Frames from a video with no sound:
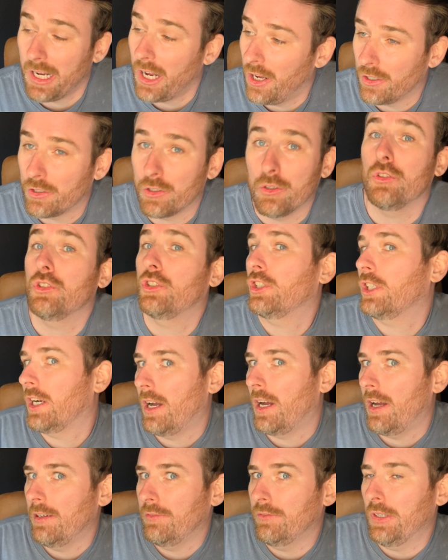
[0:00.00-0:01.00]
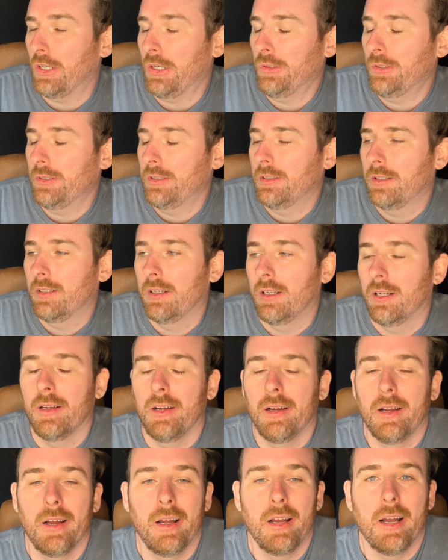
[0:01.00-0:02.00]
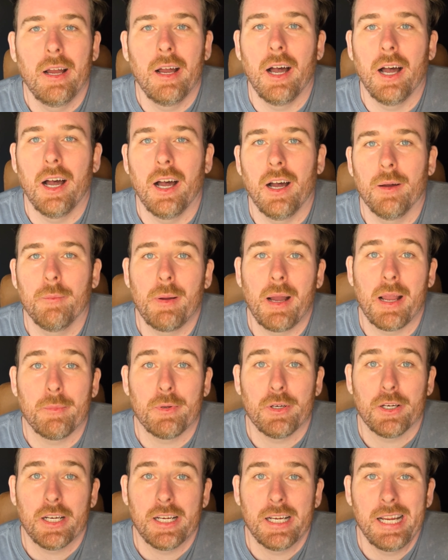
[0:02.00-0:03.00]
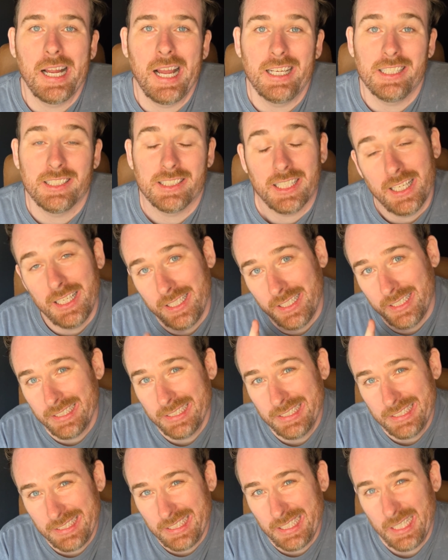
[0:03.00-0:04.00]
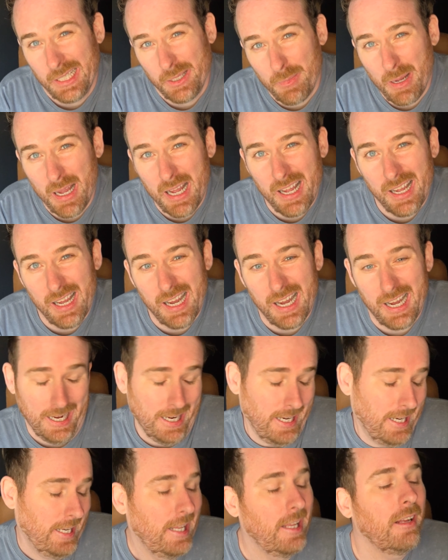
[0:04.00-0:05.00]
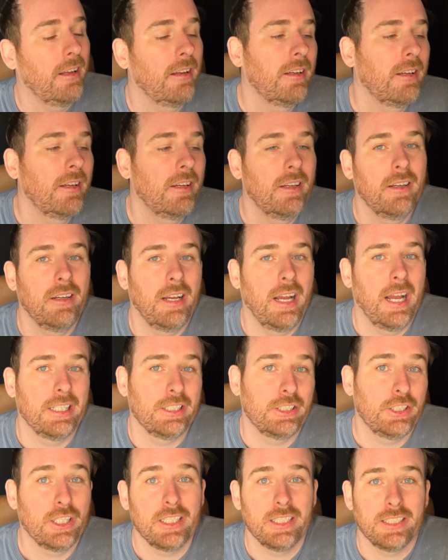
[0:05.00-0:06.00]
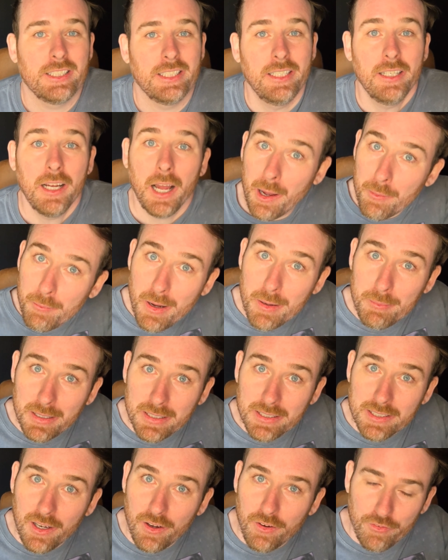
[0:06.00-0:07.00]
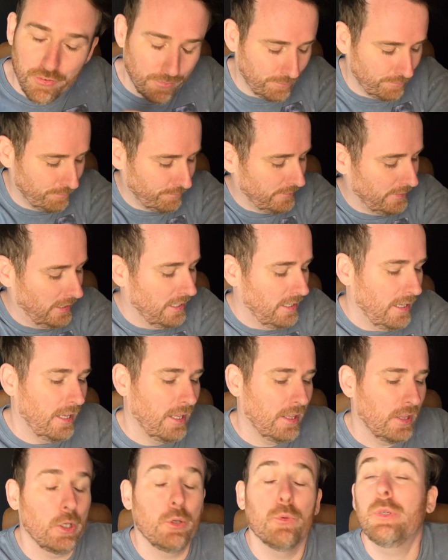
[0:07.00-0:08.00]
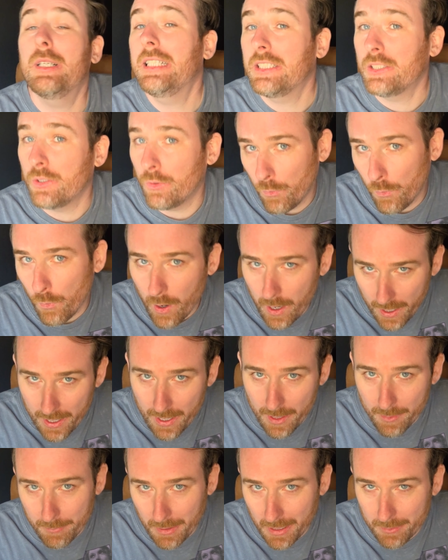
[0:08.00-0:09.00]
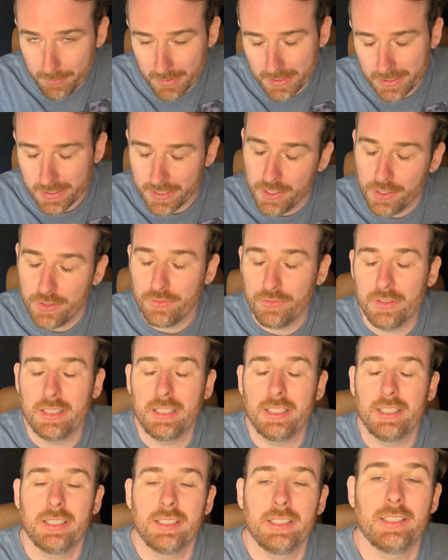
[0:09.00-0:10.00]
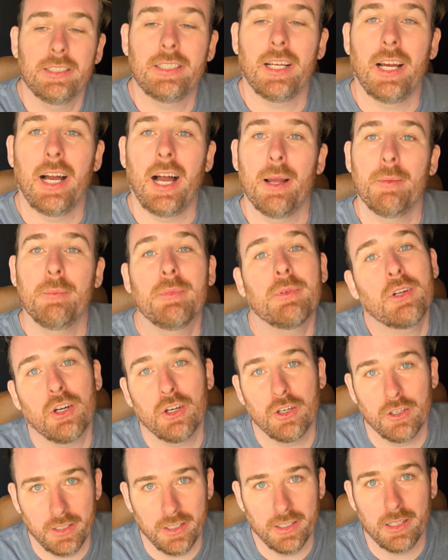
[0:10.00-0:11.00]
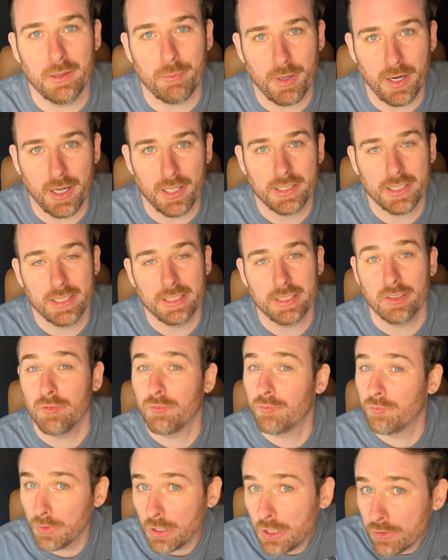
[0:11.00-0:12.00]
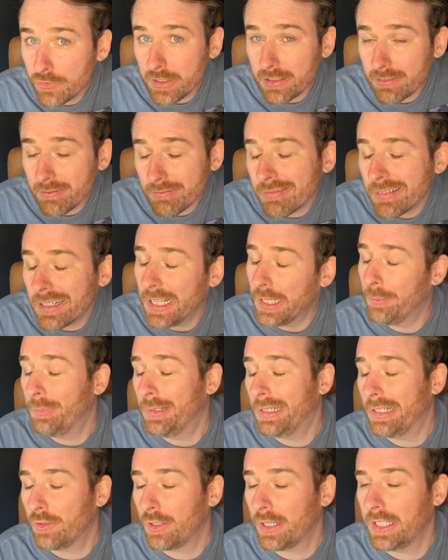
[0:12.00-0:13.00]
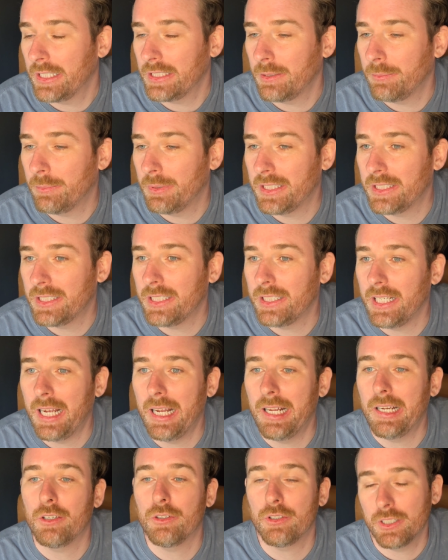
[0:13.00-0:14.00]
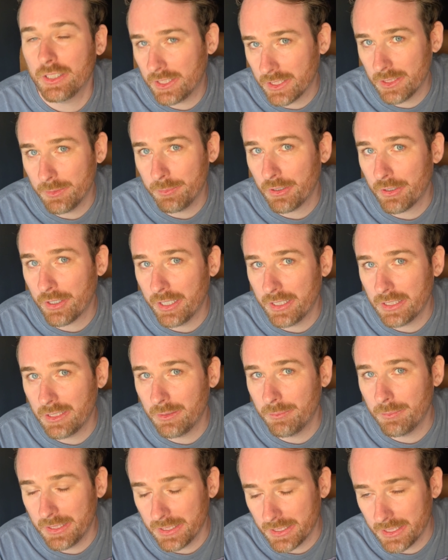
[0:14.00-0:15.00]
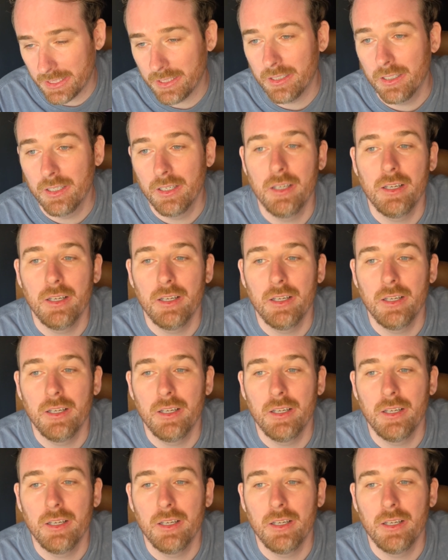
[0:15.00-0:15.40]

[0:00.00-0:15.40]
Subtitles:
Con Culture Convo. I'm your guest, Tim Hyde. As you can see, I'm by myself. The reason why I'm by myself is I'm currently in the process of moving. I've been crazy busy, and Chris has been crazy busy,